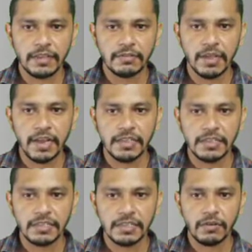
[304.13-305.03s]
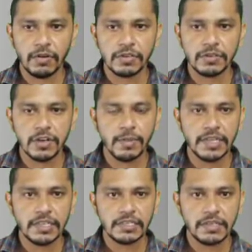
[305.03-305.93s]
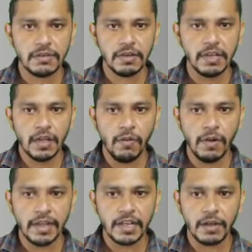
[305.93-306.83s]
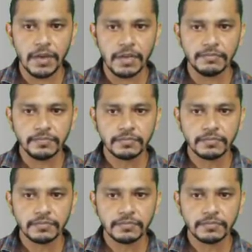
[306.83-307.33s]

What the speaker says: XY line, this is our horizontal plane, this is our vertical plane.